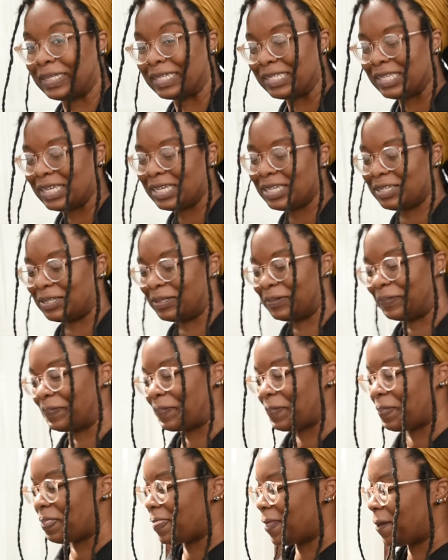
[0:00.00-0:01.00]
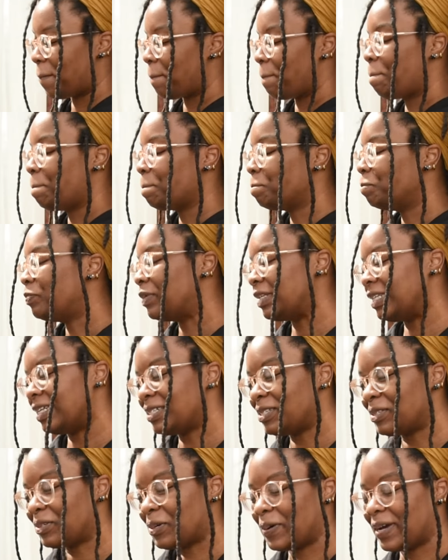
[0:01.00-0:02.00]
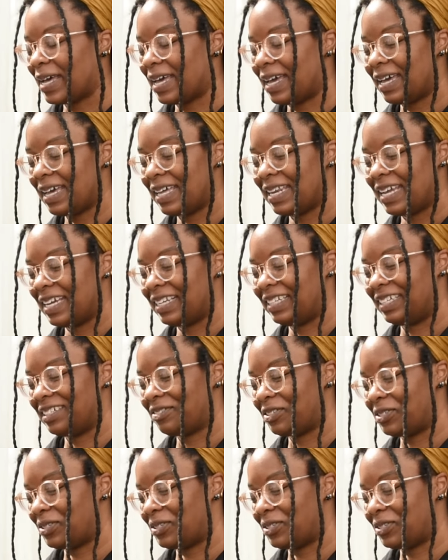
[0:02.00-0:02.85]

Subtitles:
continue. But let's go ahead and get